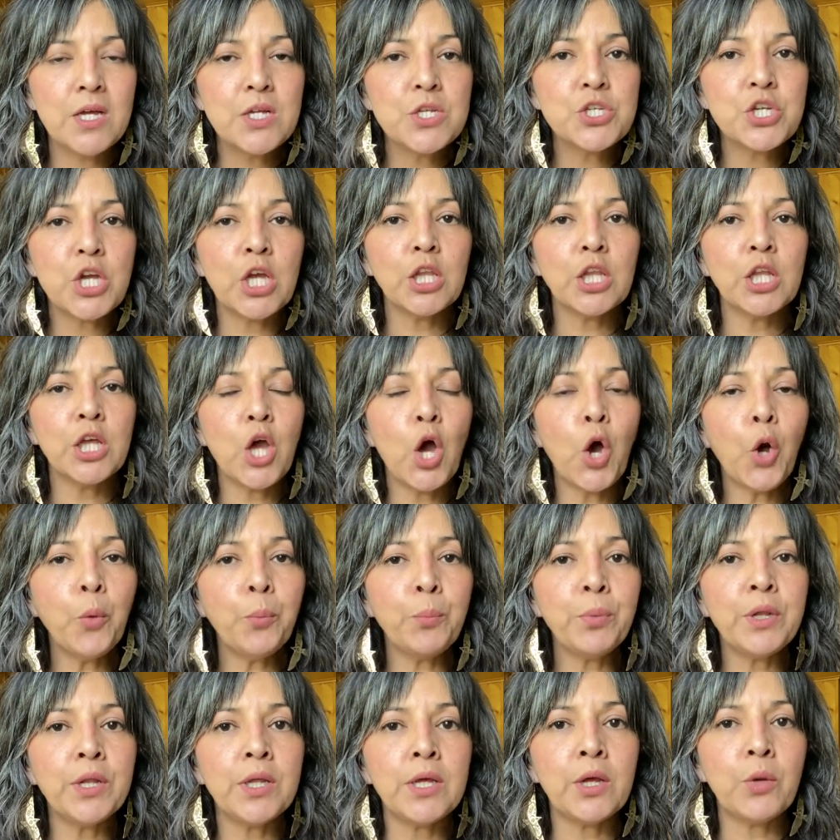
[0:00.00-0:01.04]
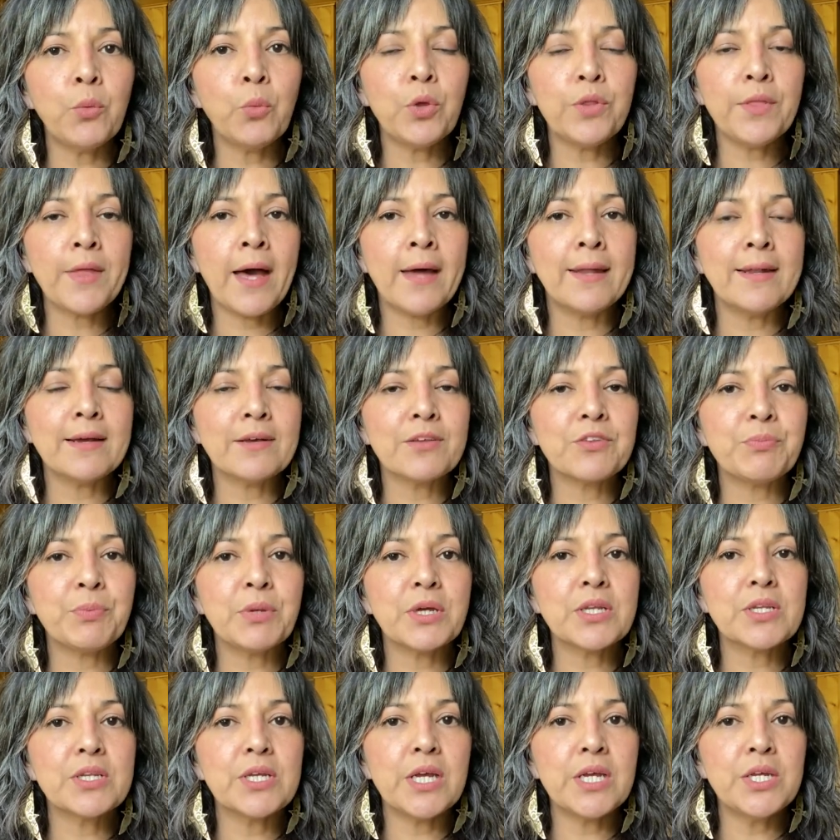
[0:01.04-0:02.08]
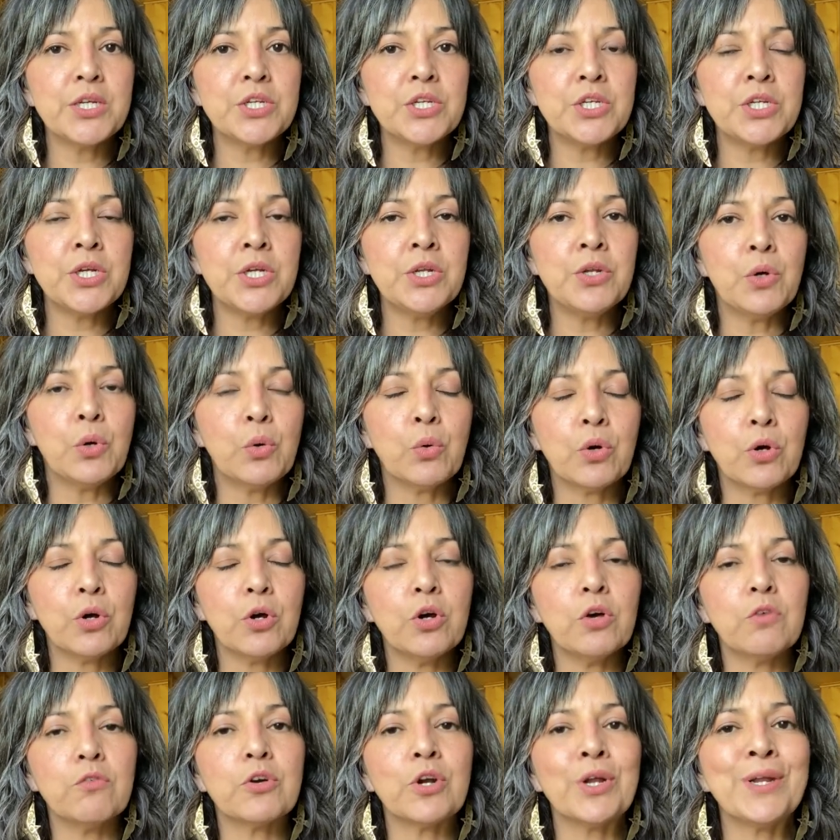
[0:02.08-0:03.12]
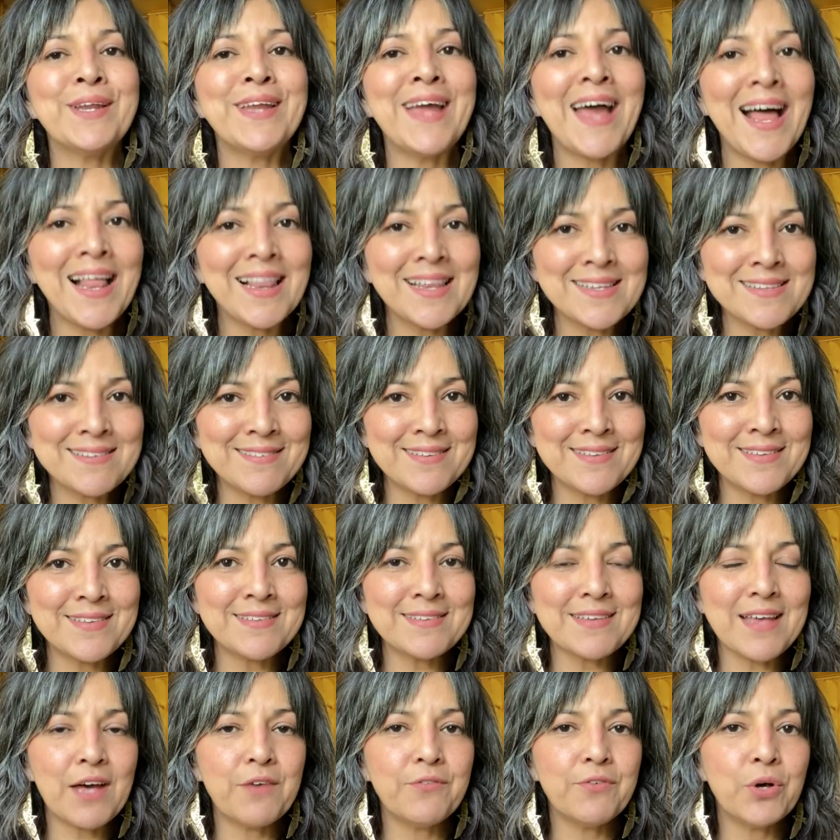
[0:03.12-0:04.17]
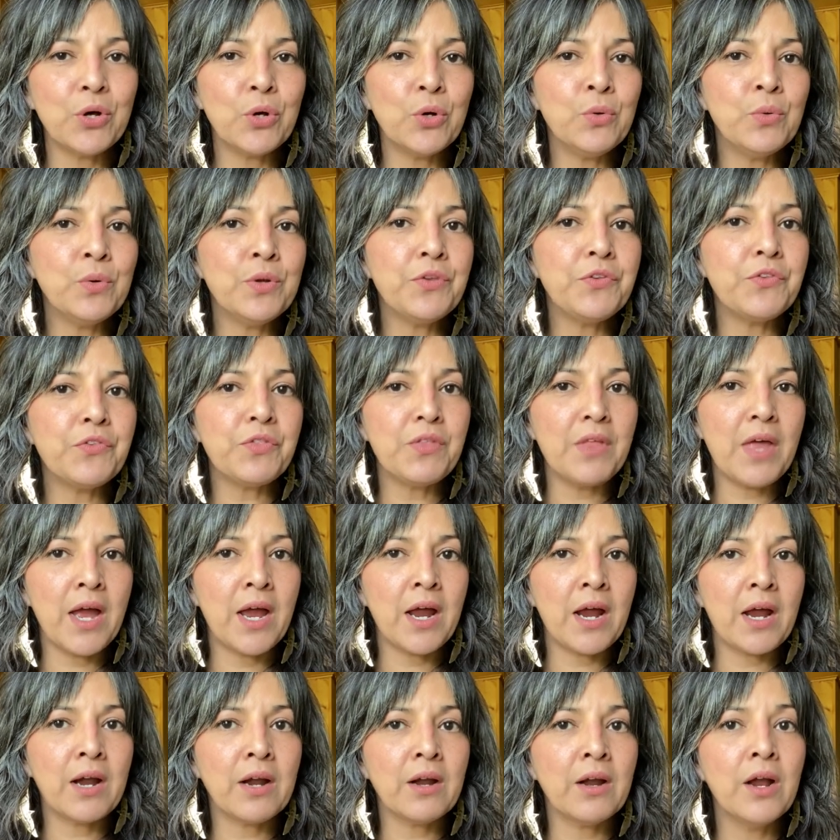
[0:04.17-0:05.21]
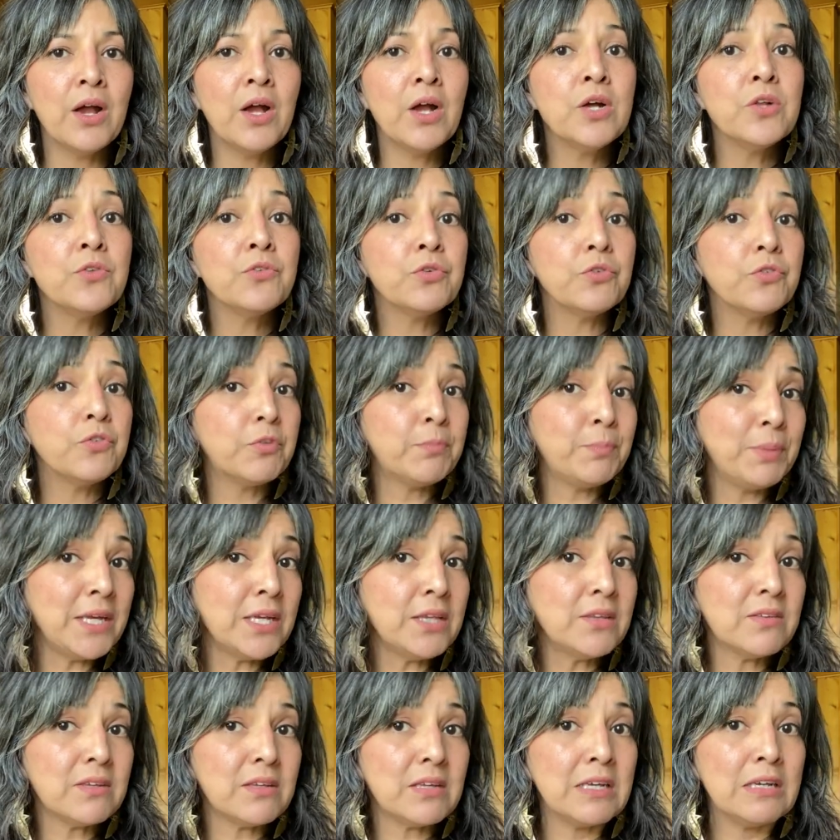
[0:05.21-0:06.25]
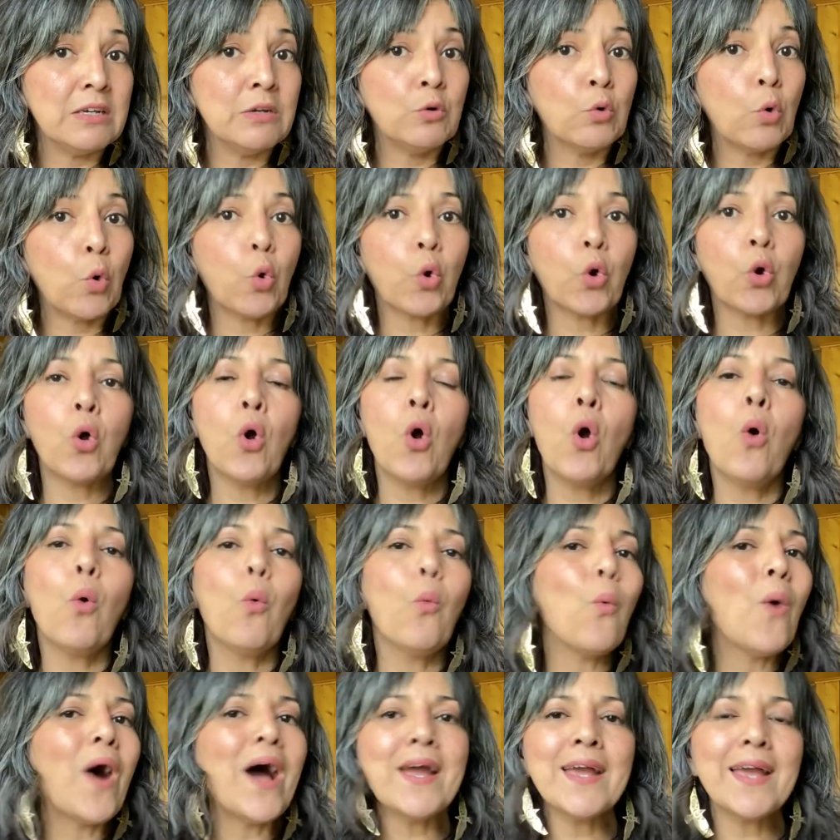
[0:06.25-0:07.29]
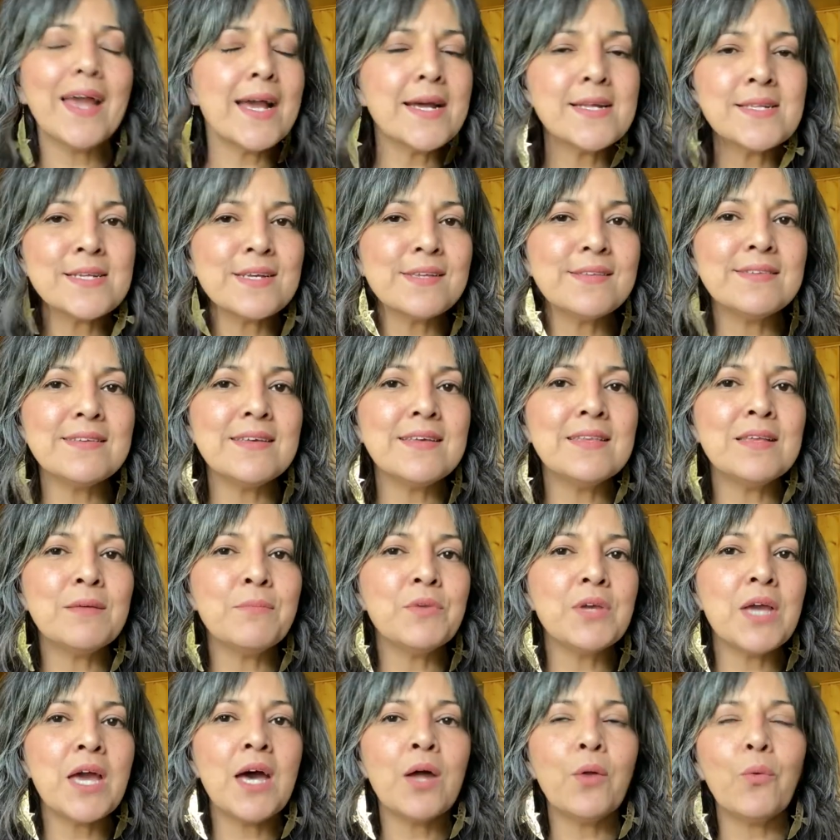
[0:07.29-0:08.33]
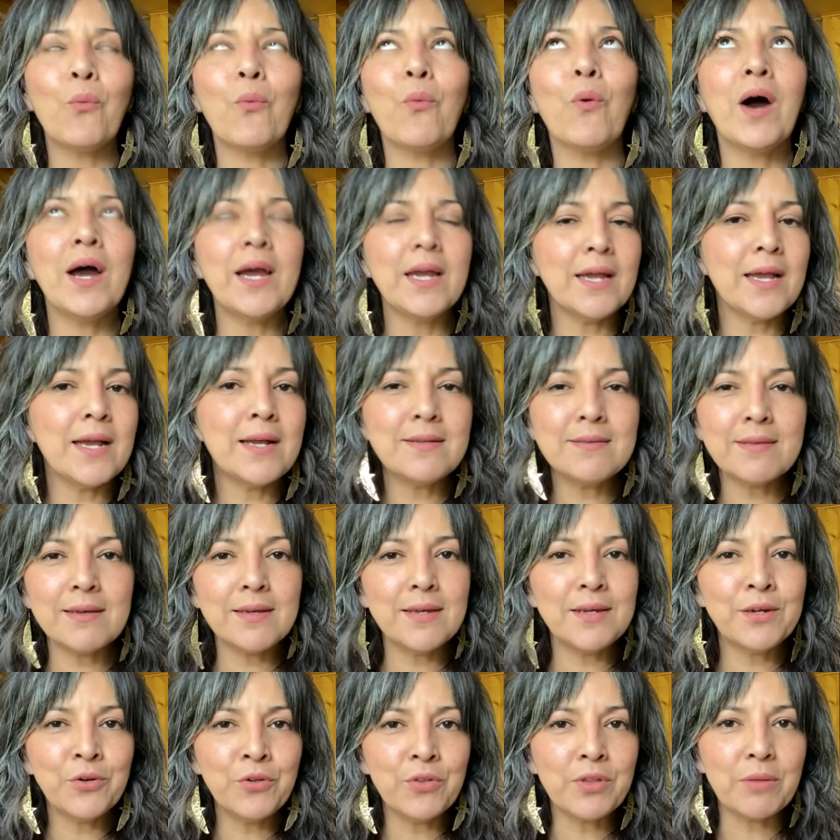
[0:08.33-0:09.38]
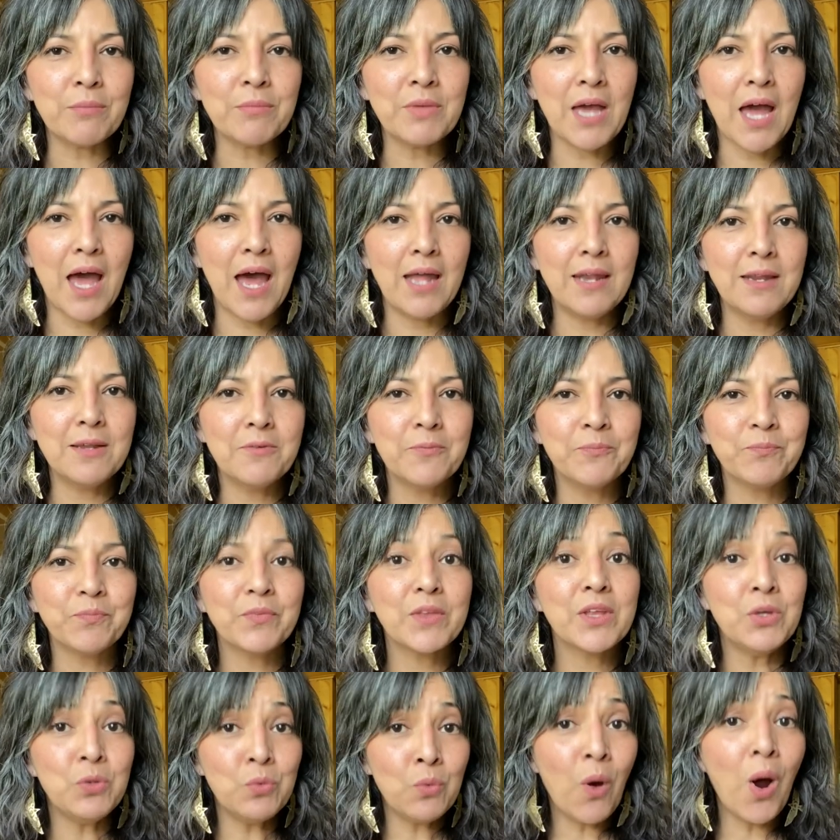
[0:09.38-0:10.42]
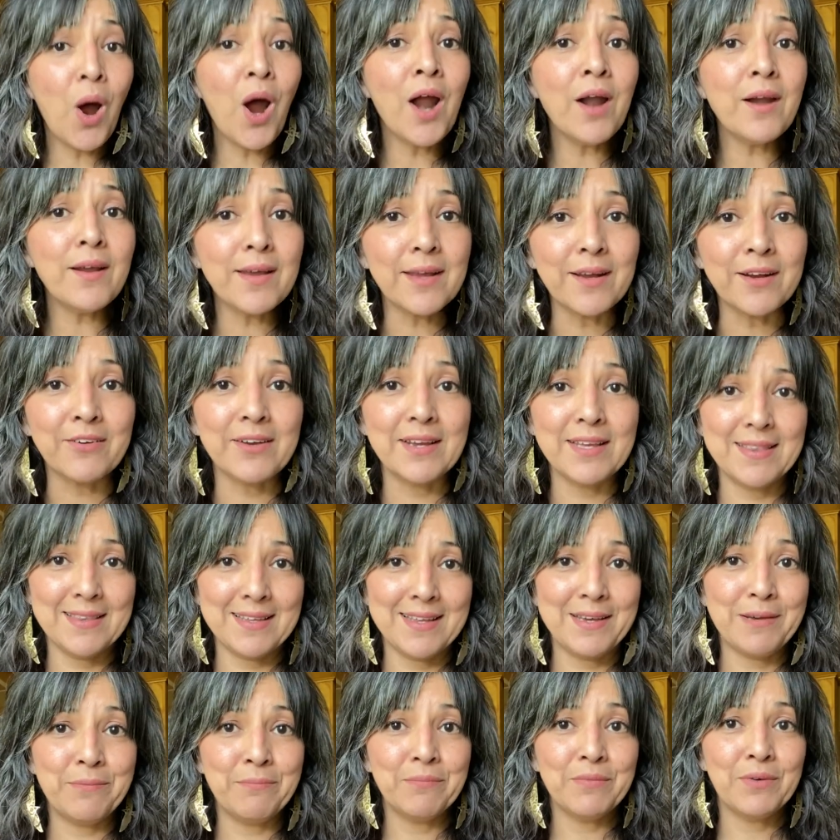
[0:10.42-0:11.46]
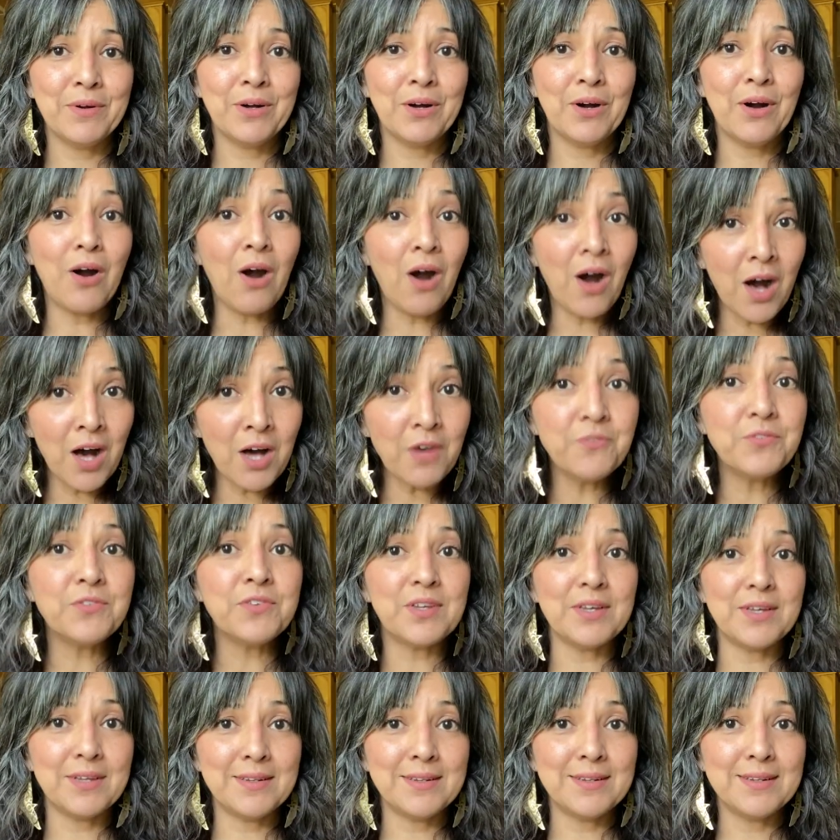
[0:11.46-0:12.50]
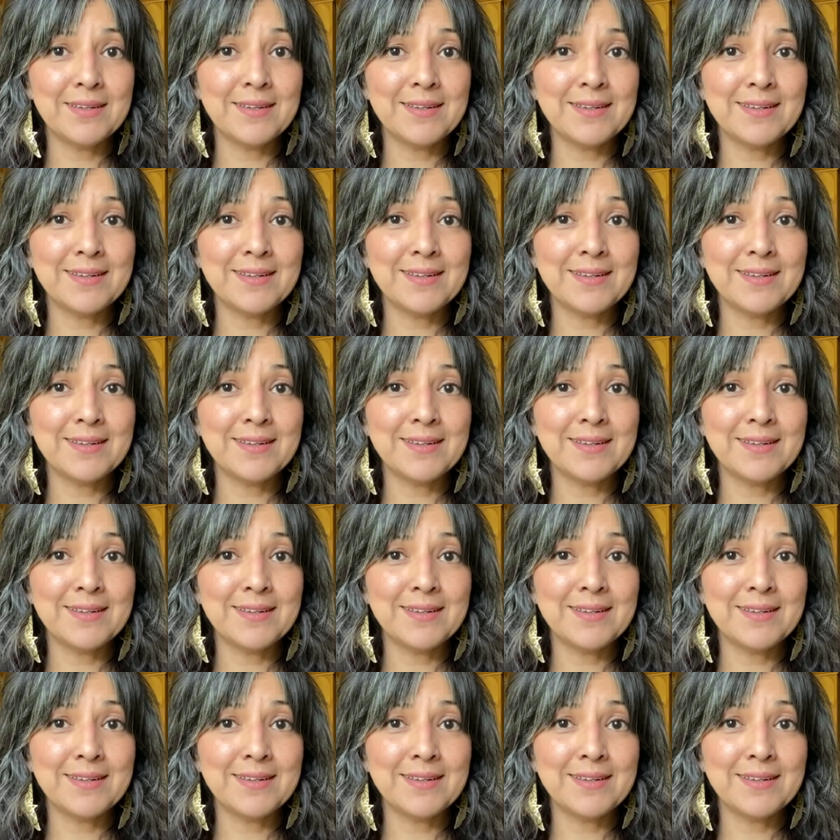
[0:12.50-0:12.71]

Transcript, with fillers: Gently open it without expectation or overanalysis of who is there to speak to you or why can't I see them yet? Why can't I hear them yet? You are hearing them often.